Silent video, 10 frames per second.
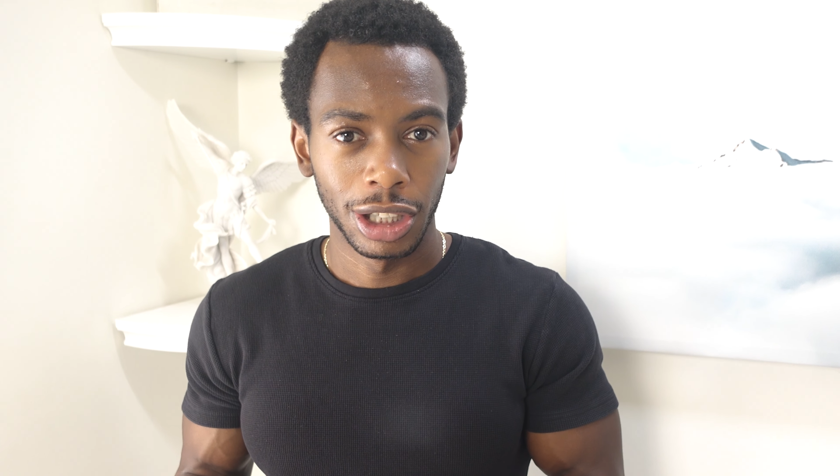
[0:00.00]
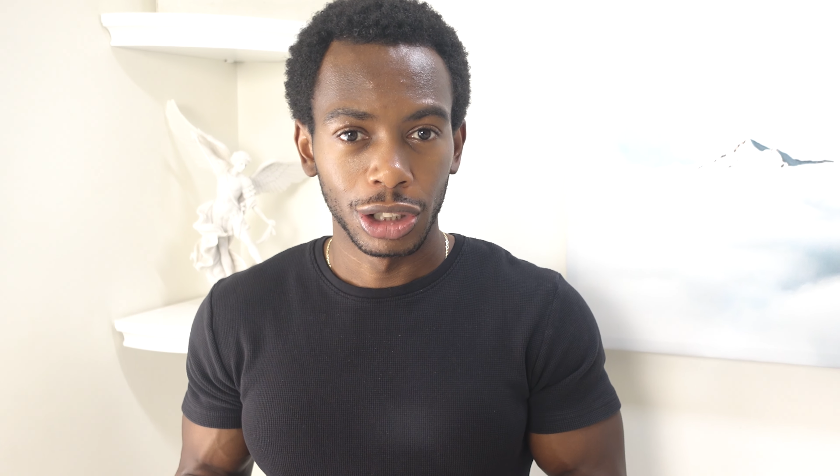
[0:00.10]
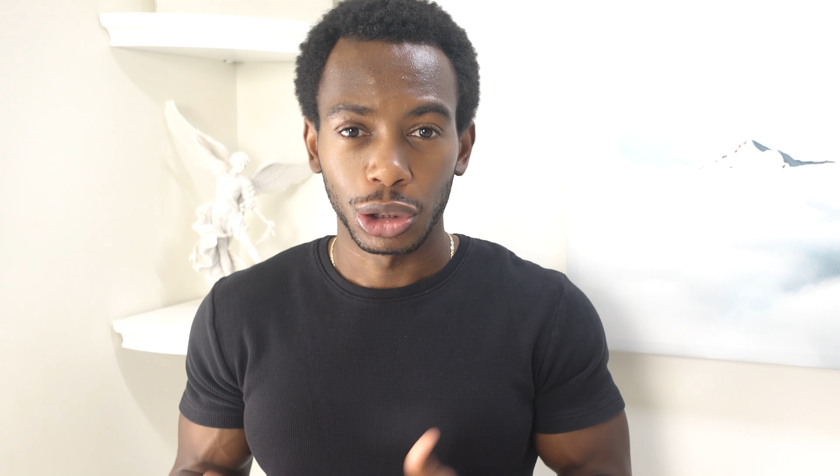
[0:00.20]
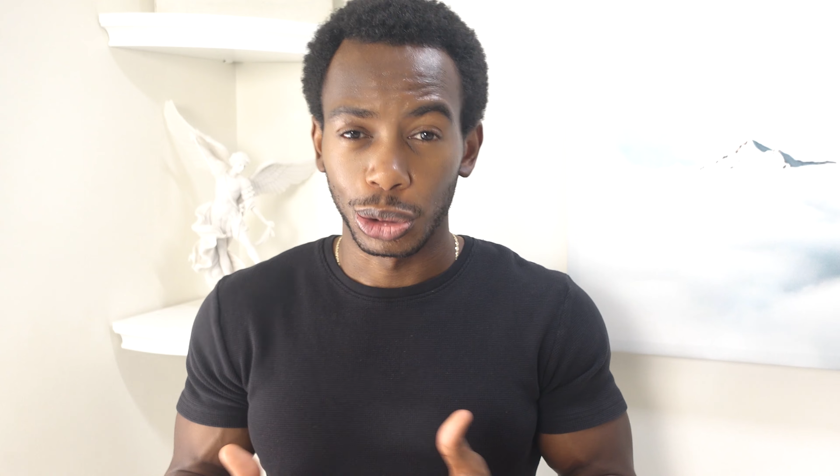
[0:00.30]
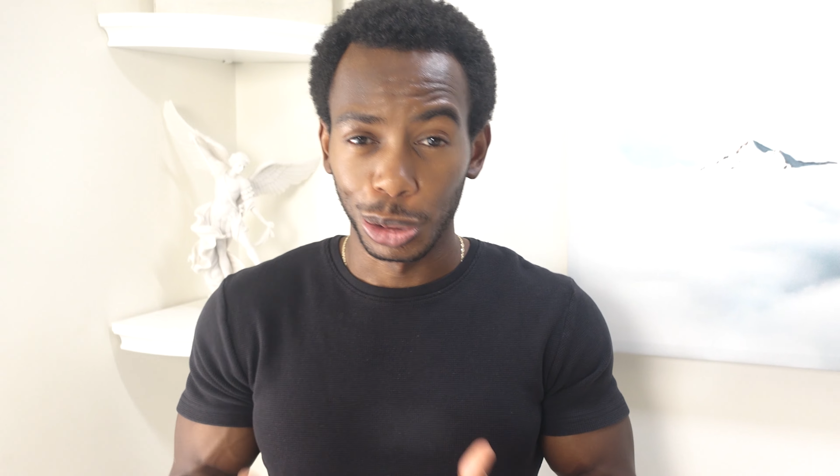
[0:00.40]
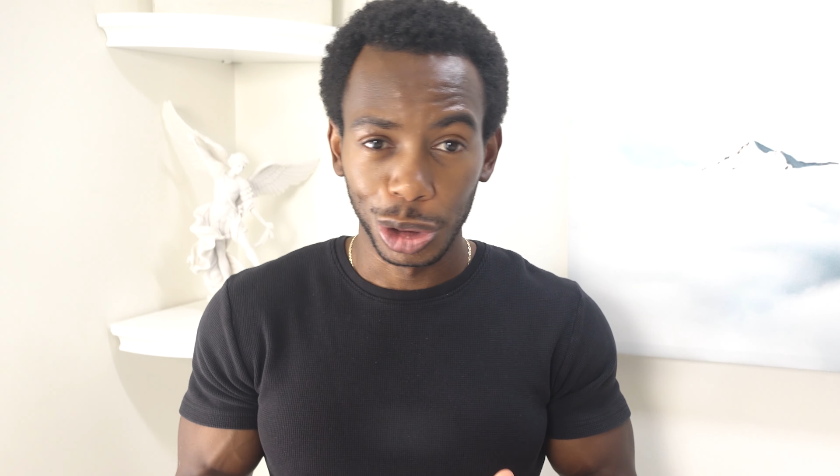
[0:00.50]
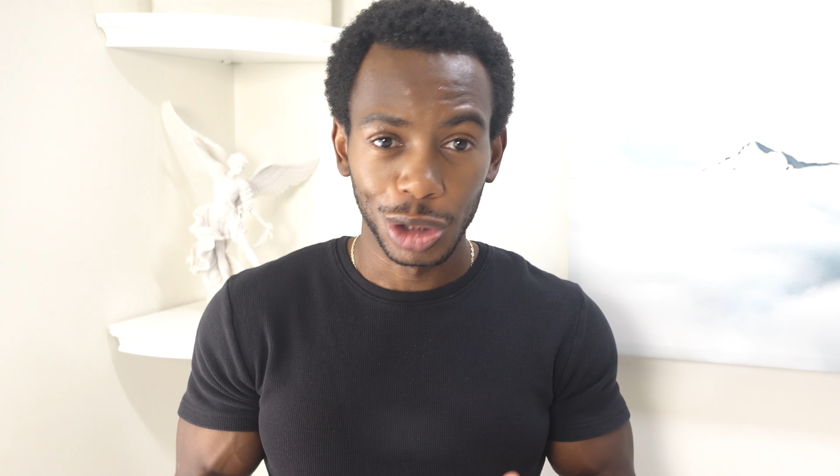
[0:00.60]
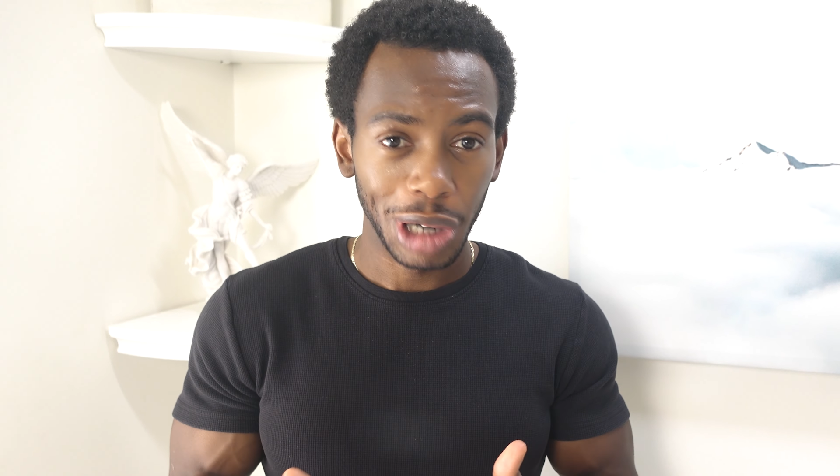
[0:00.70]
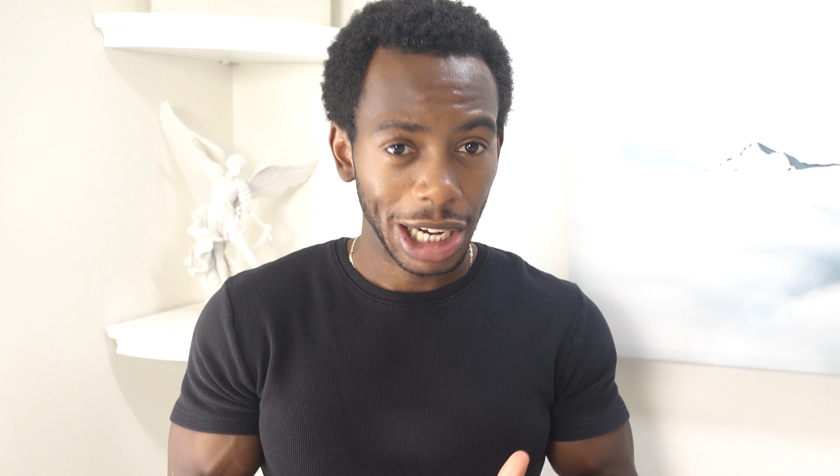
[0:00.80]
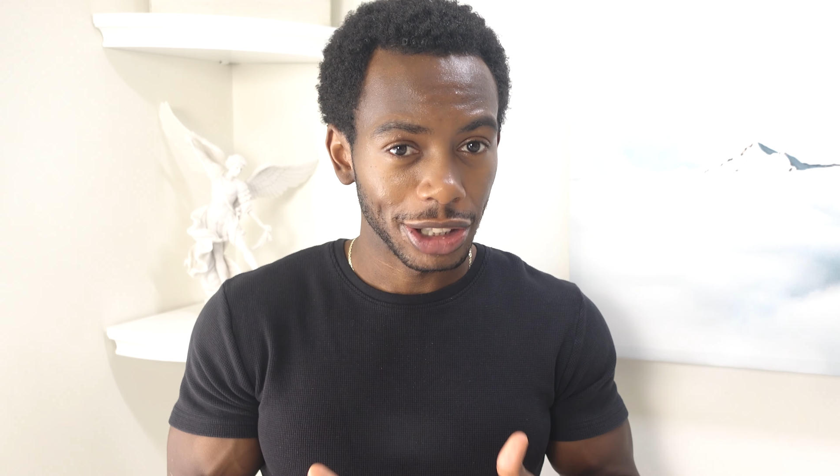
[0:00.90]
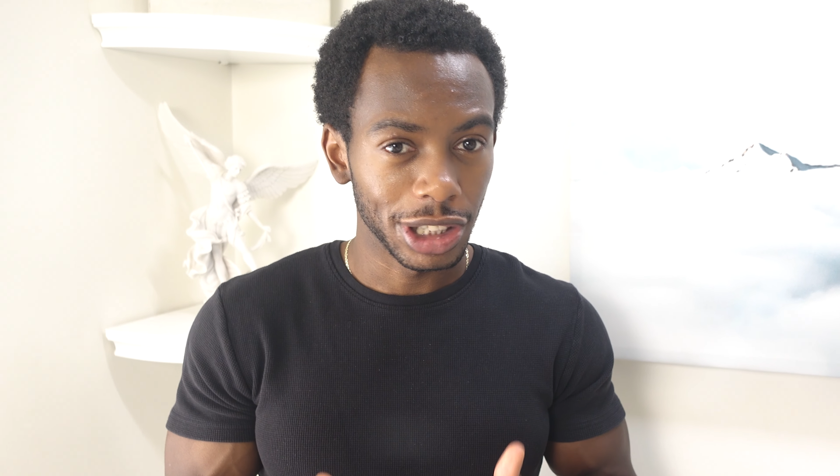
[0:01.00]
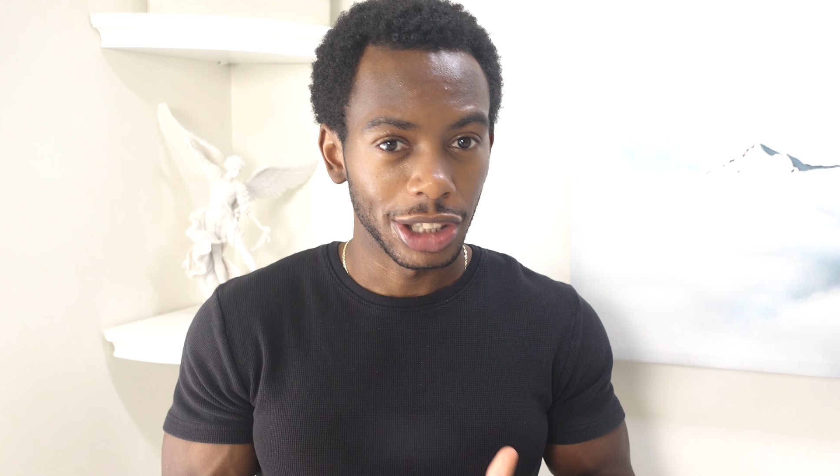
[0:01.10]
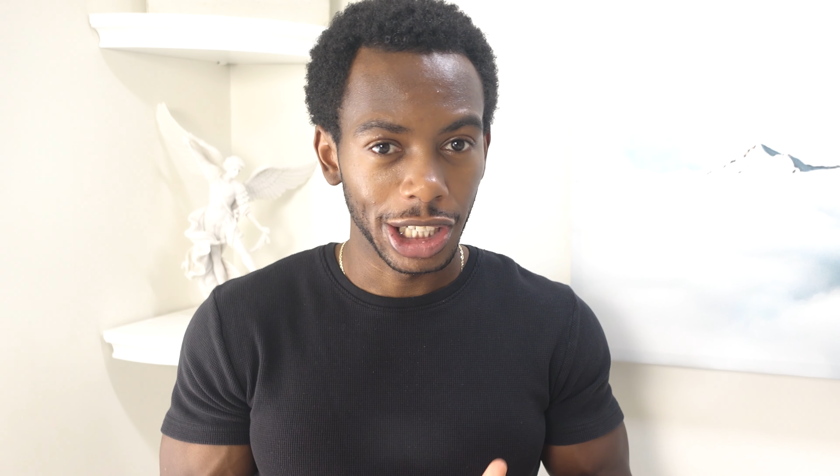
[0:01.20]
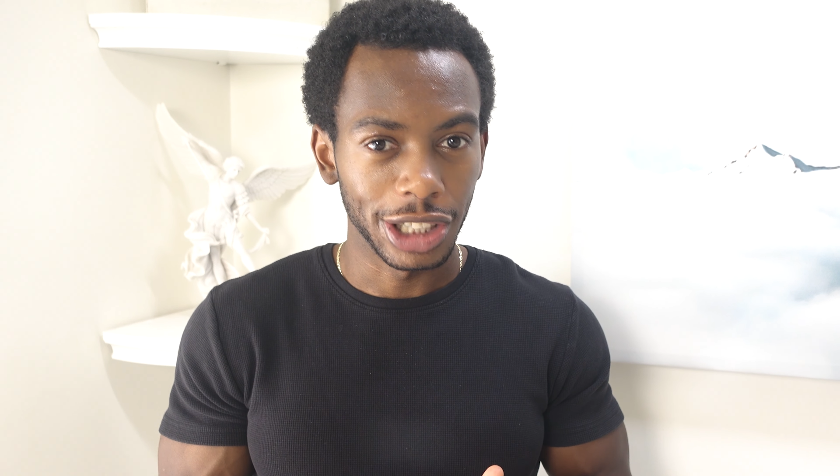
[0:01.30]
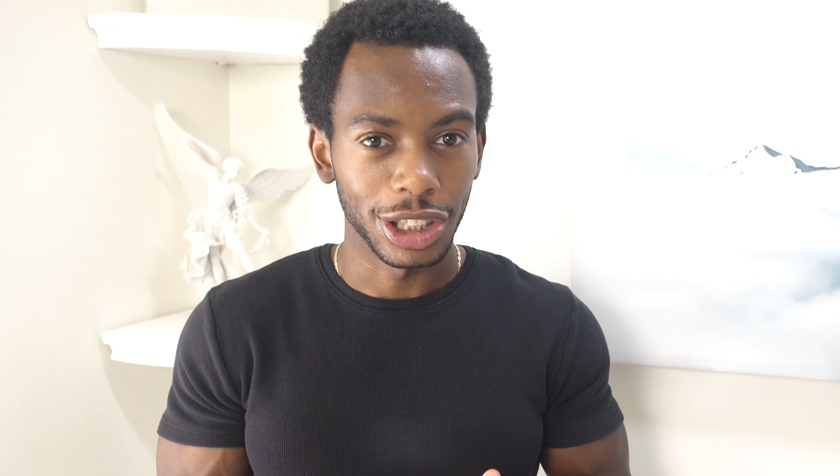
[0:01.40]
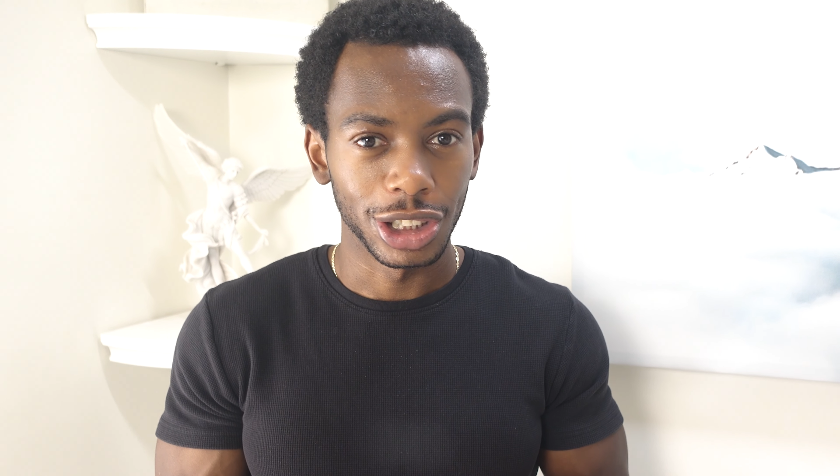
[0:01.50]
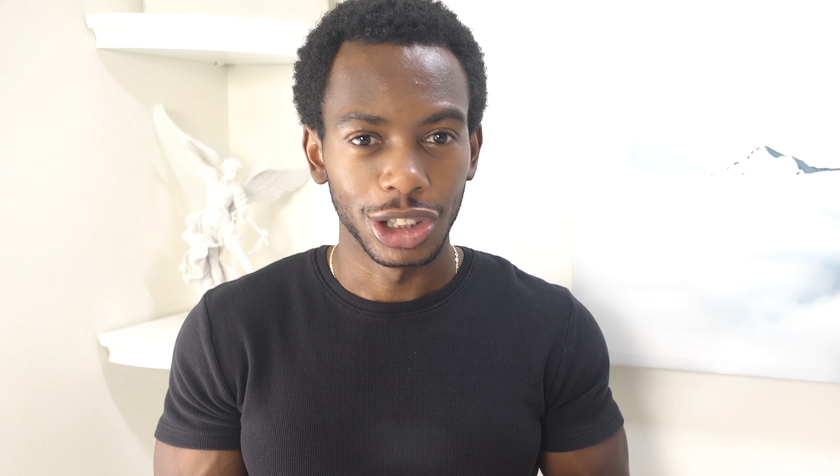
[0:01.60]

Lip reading: sooner rather than later,